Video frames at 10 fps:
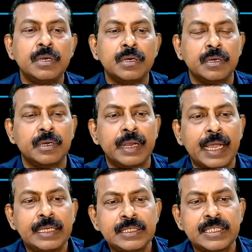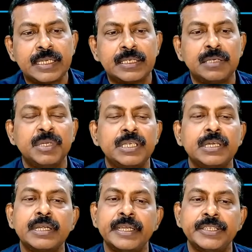9 centimeter
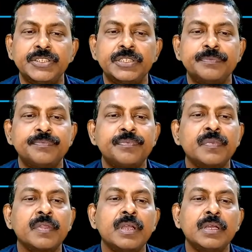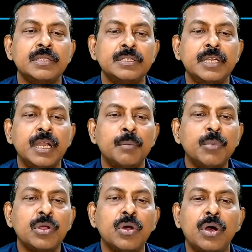each. The number
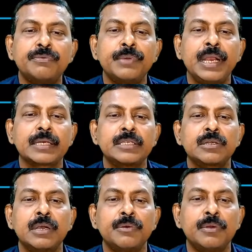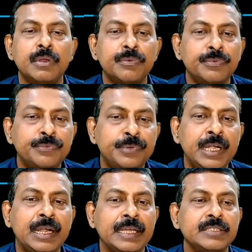of electric field
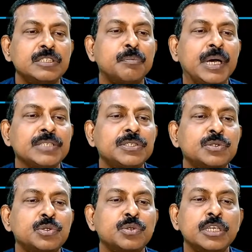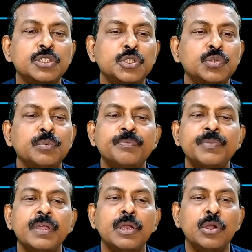lines passing through the cube
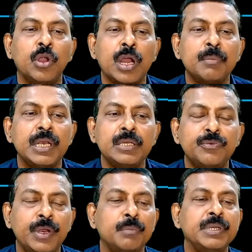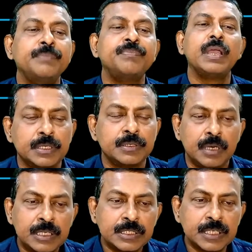normally will be.
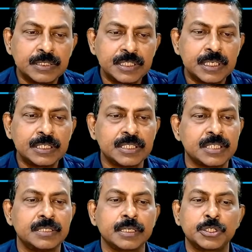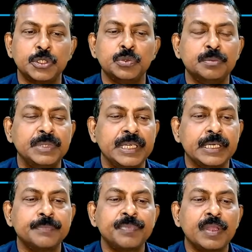Let's consider this is the cube there.
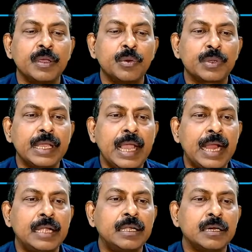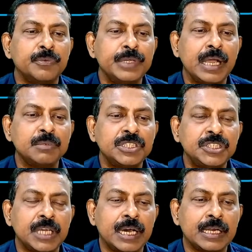Okay, and we have a
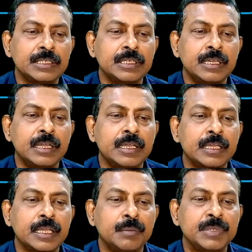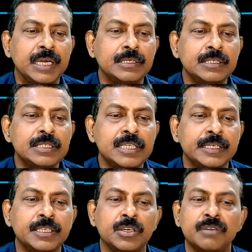charge kept at the center
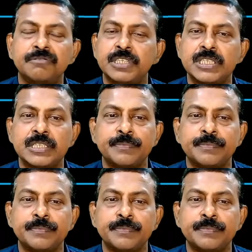of this.